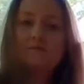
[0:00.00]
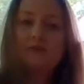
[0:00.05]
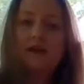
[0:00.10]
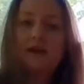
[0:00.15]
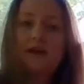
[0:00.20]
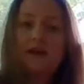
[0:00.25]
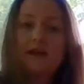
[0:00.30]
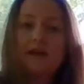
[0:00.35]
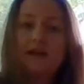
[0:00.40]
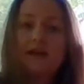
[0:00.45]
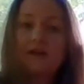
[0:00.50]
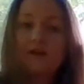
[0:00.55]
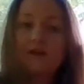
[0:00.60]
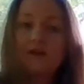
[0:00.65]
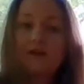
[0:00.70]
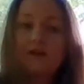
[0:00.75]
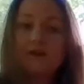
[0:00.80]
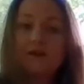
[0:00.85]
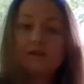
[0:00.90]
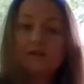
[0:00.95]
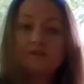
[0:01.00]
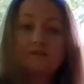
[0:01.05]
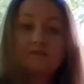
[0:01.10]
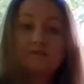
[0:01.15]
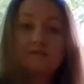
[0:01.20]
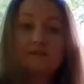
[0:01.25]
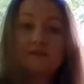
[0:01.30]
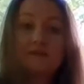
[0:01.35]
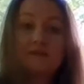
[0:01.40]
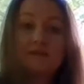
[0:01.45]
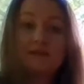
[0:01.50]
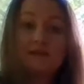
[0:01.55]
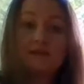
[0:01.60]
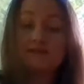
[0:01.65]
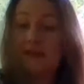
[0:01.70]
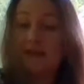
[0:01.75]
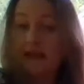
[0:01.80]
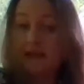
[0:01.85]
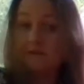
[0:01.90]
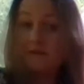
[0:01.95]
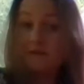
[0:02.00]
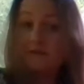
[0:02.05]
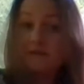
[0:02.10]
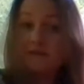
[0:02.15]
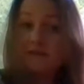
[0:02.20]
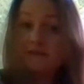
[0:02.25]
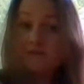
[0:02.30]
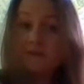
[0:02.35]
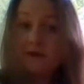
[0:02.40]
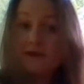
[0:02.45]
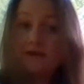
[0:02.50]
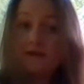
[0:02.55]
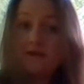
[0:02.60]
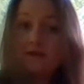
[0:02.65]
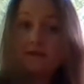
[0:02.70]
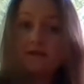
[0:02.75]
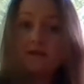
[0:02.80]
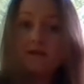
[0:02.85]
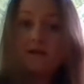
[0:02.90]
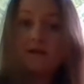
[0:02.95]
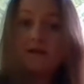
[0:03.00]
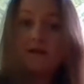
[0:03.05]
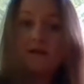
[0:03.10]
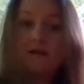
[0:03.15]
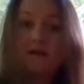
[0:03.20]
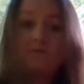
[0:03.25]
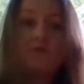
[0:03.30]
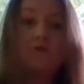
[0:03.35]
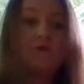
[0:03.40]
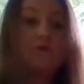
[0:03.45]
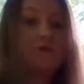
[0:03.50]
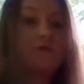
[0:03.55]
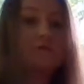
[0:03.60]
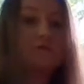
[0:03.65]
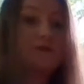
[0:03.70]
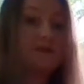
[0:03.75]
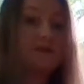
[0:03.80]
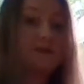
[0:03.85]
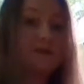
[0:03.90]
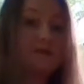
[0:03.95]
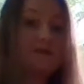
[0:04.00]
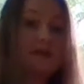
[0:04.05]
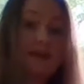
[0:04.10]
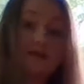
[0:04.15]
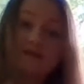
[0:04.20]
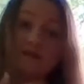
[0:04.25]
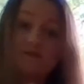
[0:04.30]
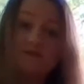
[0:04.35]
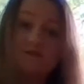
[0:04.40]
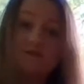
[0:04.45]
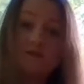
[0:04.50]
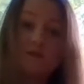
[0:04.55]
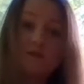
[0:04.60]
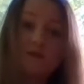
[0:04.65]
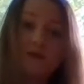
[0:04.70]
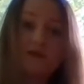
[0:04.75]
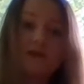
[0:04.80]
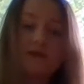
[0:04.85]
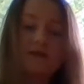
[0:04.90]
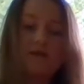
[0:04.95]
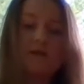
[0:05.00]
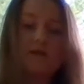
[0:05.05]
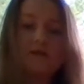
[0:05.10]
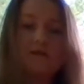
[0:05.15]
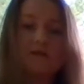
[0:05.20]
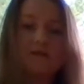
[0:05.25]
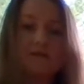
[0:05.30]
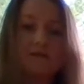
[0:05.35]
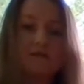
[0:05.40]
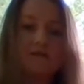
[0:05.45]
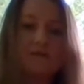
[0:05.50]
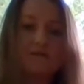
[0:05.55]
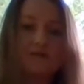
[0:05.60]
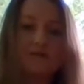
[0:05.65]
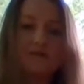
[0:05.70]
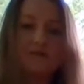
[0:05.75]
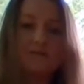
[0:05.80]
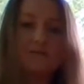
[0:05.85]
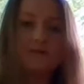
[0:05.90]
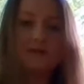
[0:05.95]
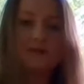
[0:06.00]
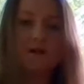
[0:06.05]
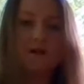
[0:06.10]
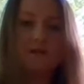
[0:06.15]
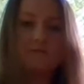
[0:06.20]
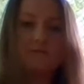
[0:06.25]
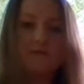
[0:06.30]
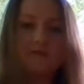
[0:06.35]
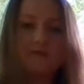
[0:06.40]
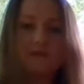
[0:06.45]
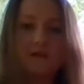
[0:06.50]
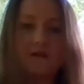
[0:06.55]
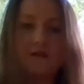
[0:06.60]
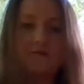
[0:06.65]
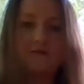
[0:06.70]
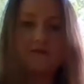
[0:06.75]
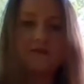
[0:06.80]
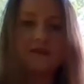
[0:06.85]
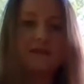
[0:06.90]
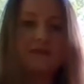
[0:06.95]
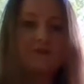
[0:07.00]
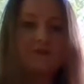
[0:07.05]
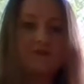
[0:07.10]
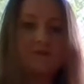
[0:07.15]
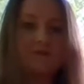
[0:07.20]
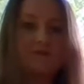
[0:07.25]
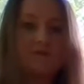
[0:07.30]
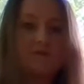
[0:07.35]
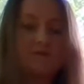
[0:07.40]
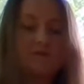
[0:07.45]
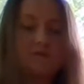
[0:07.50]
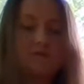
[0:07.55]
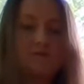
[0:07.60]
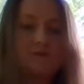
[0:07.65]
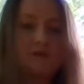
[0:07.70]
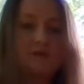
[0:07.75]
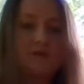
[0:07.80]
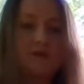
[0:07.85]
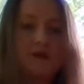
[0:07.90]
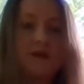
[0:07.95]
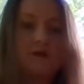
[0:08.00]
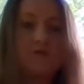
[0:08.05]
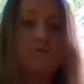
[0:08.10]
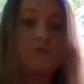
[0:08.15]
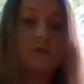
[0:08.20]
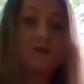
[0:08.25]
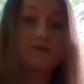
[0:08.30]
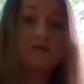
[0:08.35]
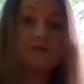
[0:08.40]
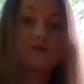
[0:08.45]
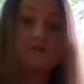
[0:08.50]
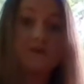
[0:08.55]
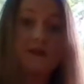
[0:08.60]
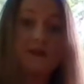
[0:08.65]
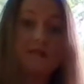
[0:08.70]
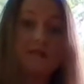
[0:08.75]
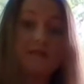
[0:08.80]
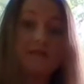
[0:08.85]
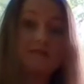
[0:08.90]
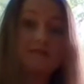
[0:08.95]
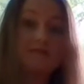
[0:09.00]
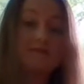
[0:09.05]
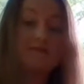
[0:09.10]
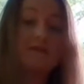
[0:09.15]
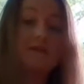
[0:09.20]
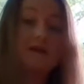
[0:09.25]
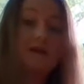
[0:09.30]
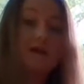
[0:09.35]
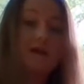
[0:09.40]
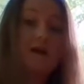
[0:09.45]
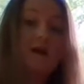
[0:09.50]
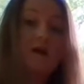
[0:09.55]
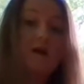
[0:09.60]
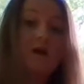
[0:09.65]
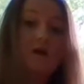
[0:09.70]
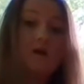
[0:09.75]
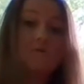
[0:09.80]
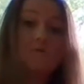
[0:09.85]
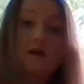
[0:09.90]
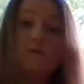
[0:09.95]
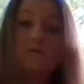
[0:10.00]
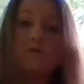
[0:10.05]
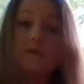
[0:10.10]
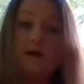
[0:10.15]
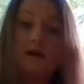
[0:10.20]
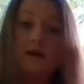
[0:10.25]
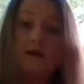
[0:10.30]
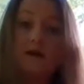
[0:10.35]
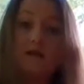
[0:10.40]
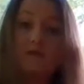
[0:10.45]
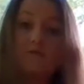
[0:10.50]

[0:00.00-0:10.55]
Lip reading: Here is the assignment for this week, or the lesson for the week, is going to be common conversational words and phrases on my blog,